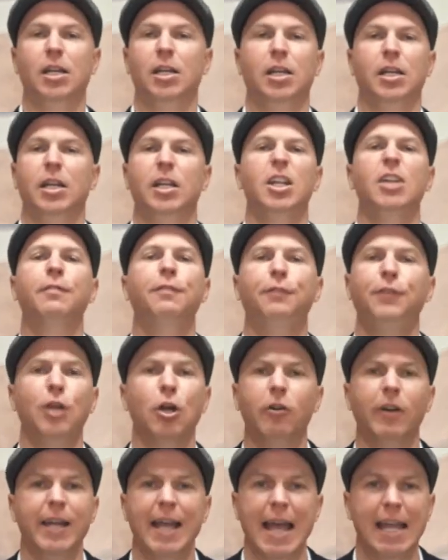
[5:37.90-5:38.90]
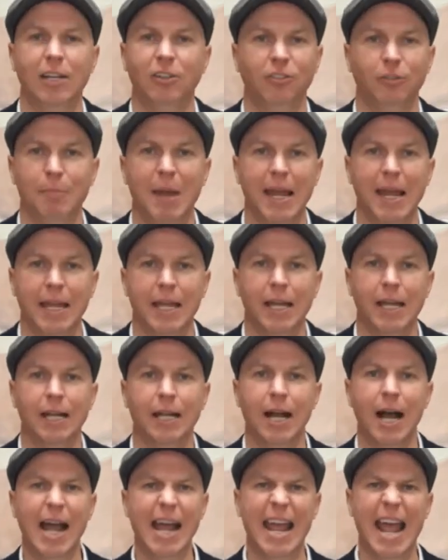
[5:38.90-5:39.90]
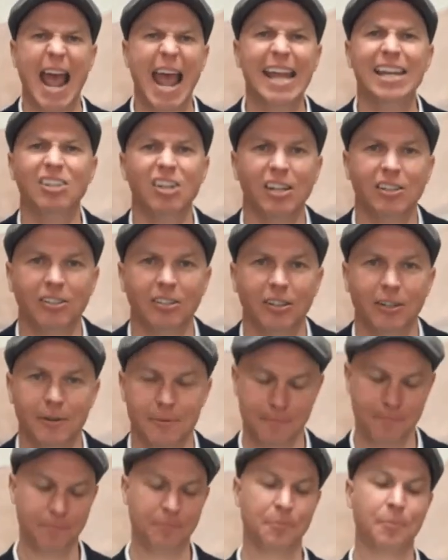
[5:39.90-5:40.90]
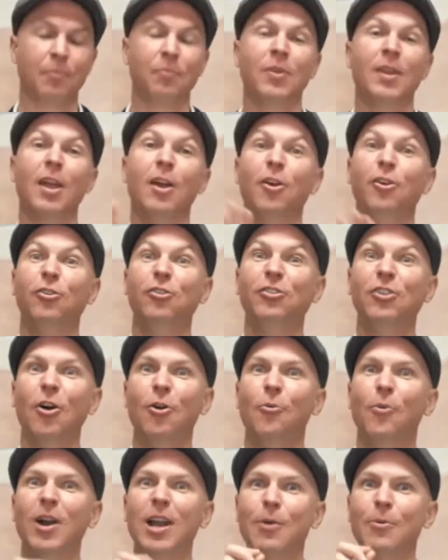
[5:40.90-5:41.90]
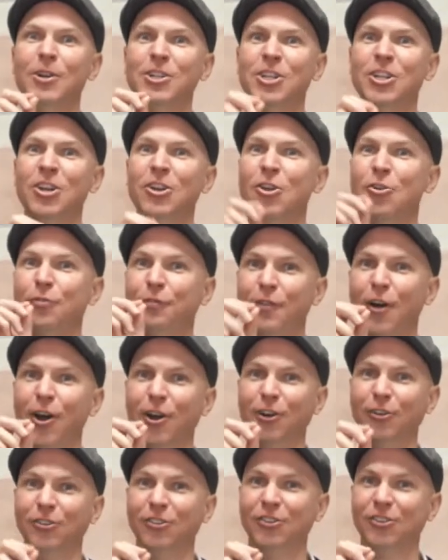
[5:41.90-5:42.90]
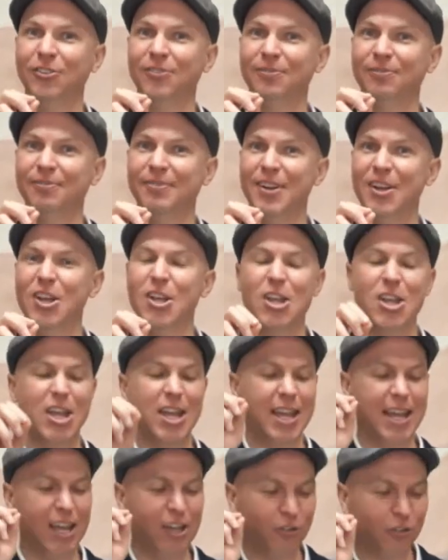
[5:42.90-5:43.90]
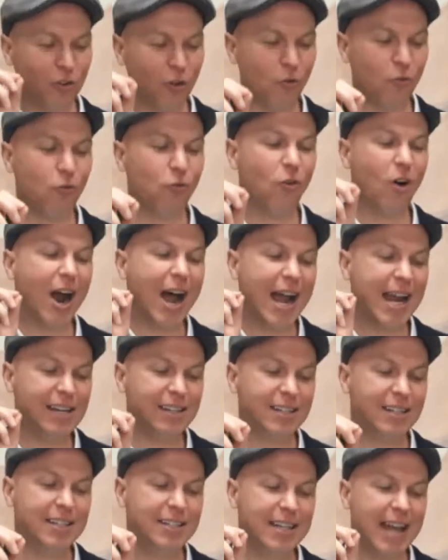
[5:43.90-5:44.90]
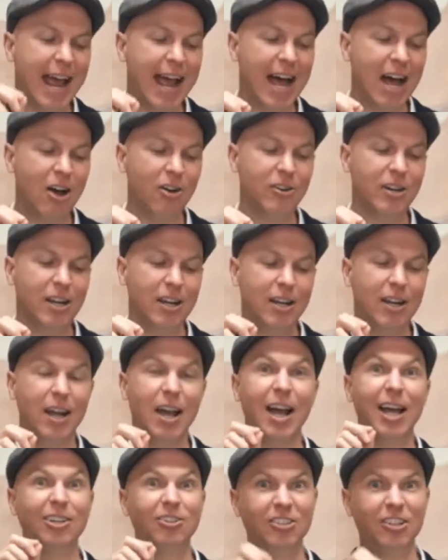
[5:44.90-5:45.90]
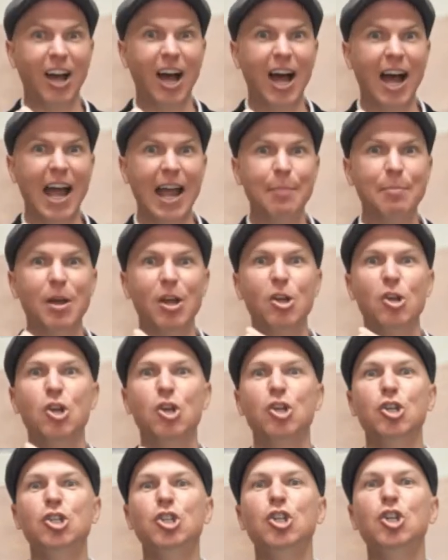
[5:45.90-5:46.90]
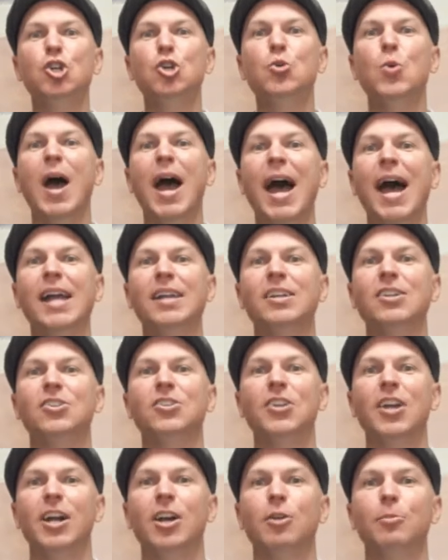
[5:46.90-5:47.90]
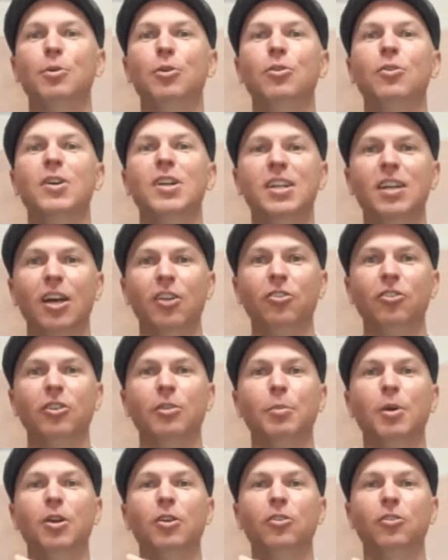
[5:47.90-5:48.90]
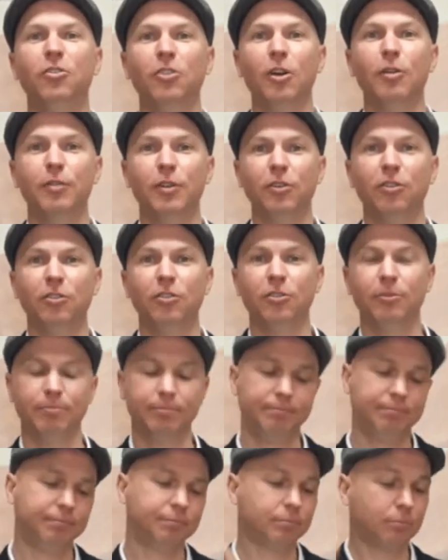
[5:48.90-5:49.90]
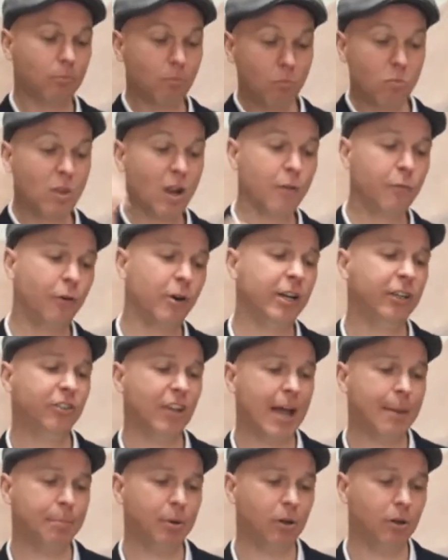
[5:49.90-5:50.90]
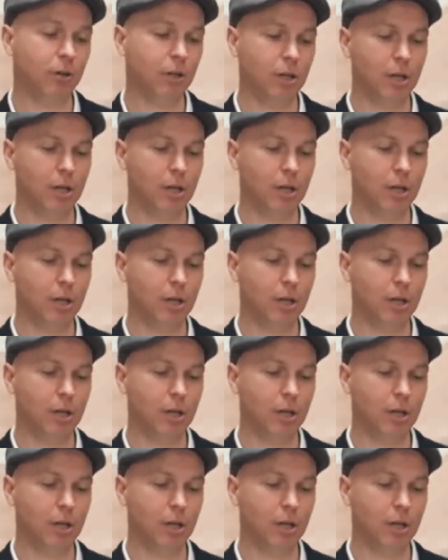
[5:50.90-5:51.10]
it infuriates me. I hate it. So, what I want you to do first is write down a time you had terrible customer service. For example,